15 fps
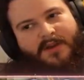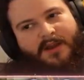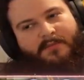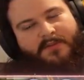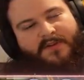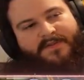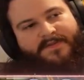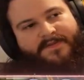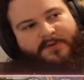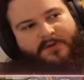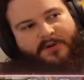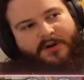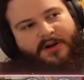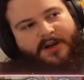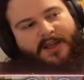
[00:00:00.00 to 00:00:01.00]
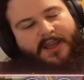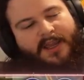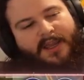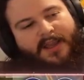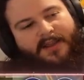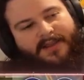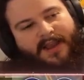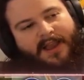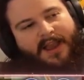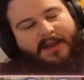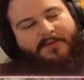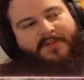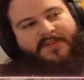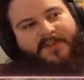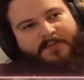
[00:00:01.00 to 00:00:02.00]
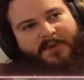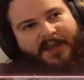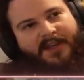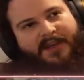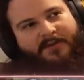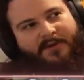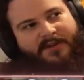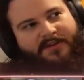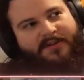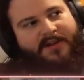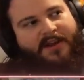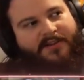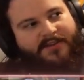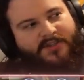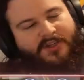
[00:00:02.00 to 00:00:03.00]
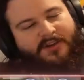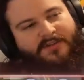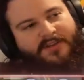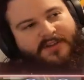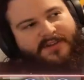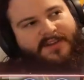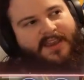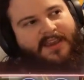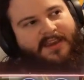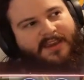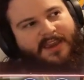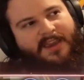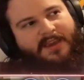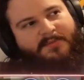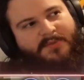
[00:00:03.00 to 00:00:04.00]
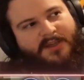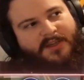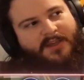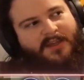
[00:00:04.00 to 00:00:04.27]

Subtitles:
number 4, and I was debating whether or not to show this game,